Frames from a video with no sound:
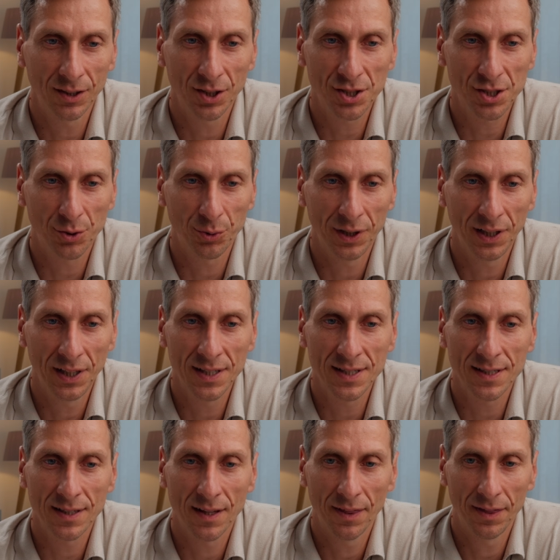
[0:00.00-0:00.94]
not
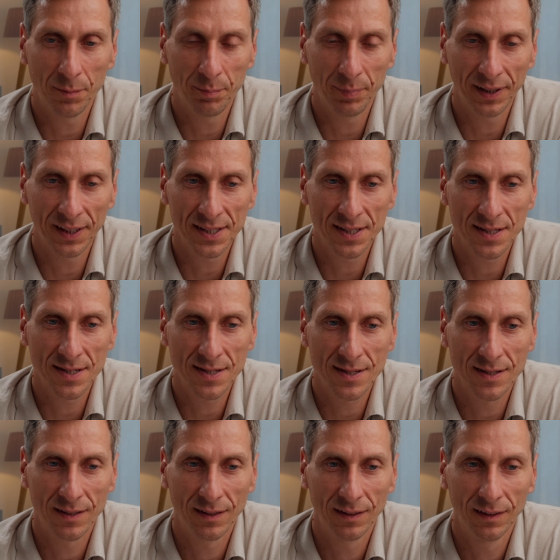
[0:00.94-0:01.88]
screens, the
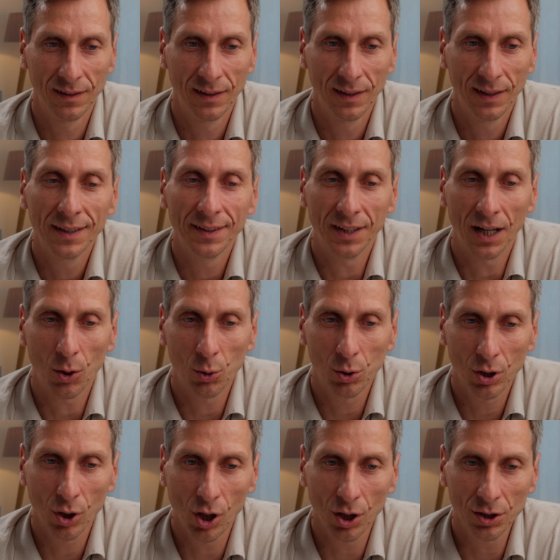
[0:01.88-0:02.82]
pieces. Now
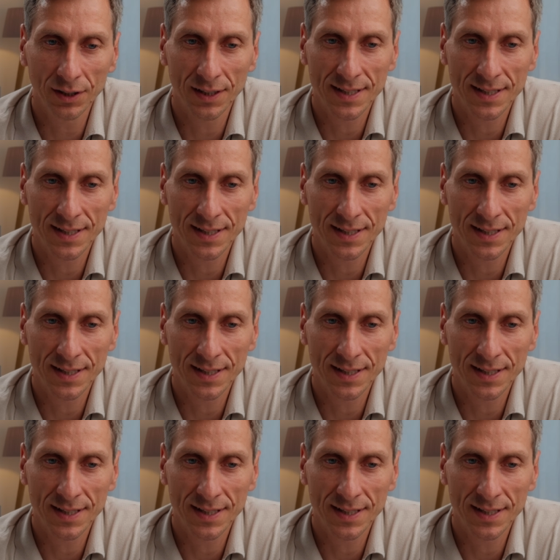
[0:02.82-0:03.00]
Claude